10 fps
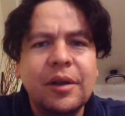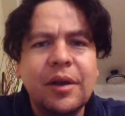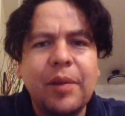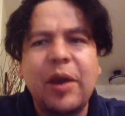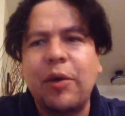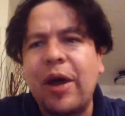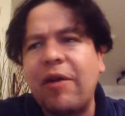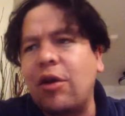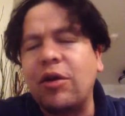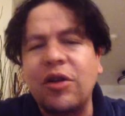I mean,
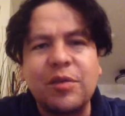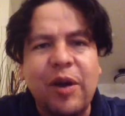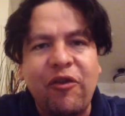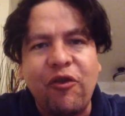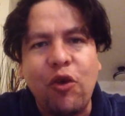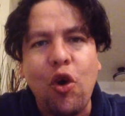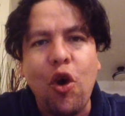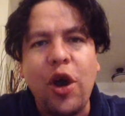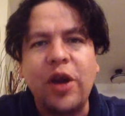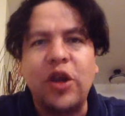everyone knows about
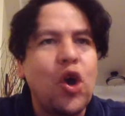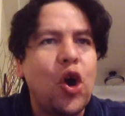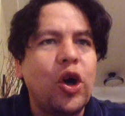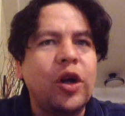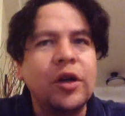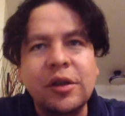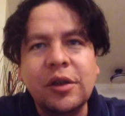Freud, Jung.